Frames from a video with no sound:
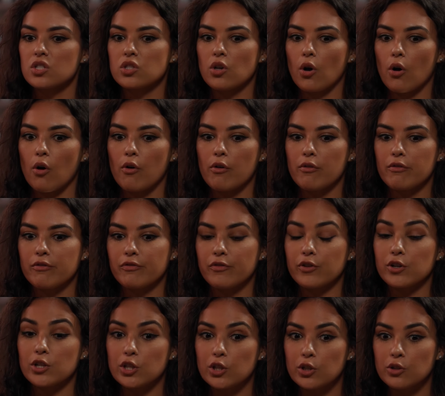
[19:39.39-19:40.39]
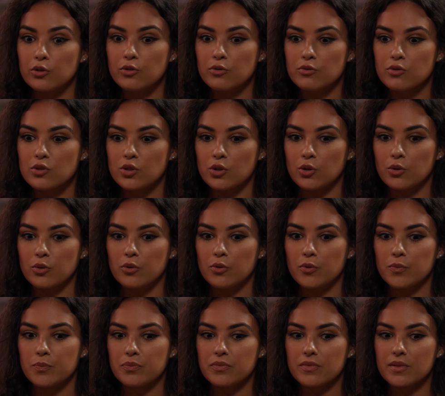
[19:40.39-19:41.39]
So for you
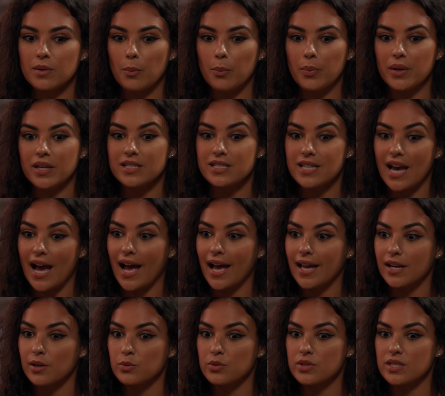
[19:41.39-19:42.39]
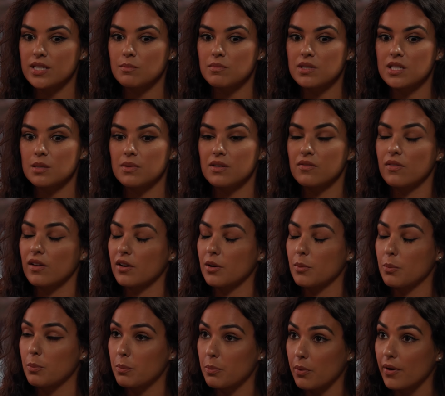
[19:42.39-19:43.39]
to be a dad who seems to be
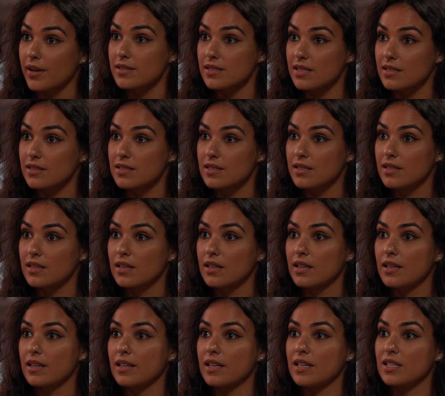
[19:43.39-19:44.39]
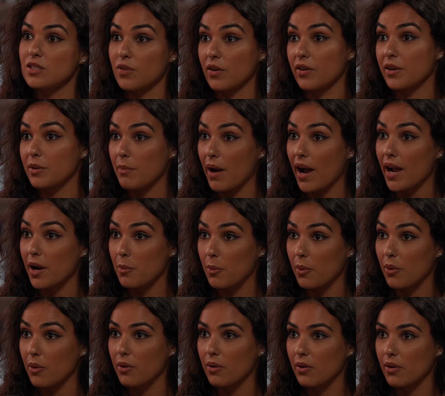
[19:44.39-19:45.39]
very present is very
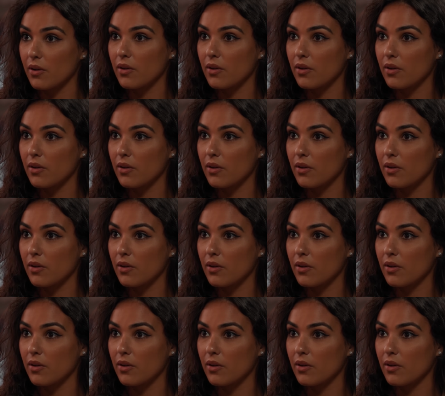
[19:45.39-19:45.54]
admirable,